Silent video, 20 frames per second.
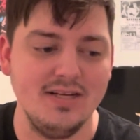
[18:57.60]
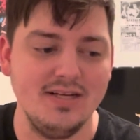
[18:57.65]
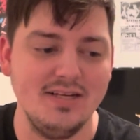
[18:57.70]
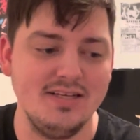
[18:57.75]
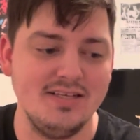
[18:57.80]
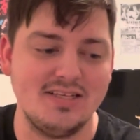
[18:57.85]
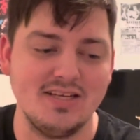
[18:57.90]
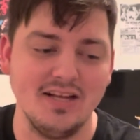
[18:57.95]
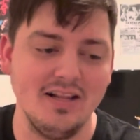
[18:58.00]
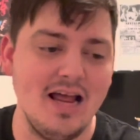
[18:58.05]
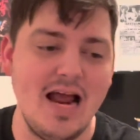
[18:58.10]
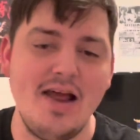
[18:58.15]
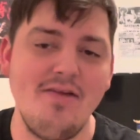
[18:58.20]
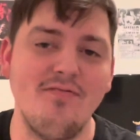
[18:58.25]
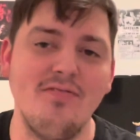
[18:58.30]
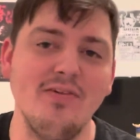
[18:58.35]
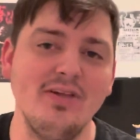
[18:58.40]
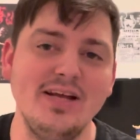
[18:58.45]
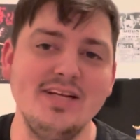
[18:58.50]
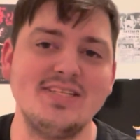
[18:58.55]

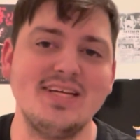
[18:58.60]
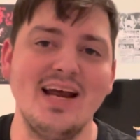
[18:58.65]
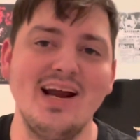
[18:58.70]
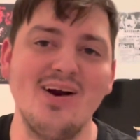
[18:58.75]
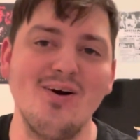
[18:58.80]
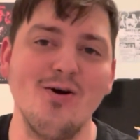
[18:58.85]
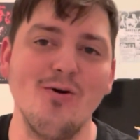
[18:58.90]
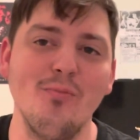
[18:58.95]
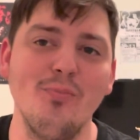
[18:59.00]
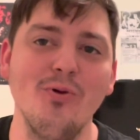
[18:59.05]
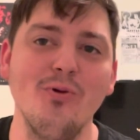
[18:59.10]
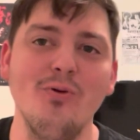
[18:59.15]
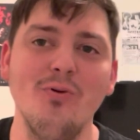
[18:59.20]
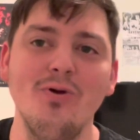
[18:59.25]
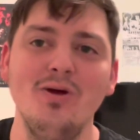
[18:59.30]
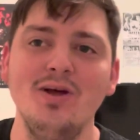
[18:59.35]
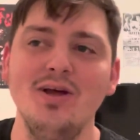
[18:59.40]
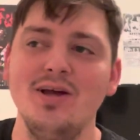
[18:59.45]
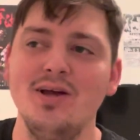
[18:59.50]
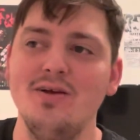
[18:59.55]
delightfully
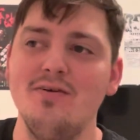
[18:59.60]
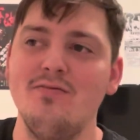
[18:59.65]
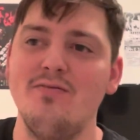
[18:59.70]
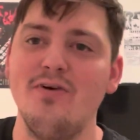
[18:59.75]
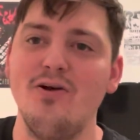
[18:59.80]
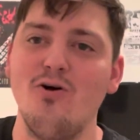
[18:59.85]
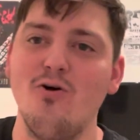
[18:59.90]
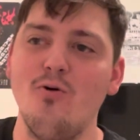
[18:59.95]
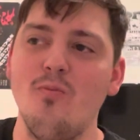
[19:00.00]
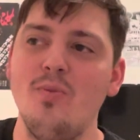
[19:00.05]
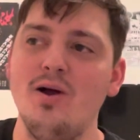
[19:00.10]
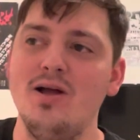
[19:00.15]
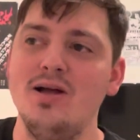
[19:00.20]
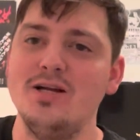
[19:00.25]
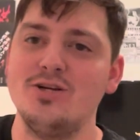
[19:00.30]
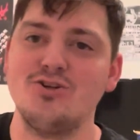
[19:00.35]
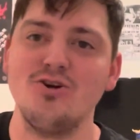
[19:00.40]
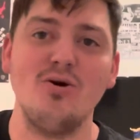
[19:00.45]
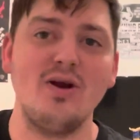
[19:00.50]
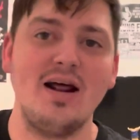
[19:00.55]
terrible film
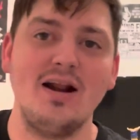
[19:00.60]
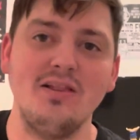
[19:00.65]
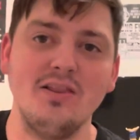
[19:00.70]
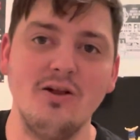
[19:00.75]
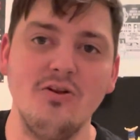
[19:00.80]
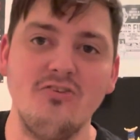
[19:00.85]
Showdown in Little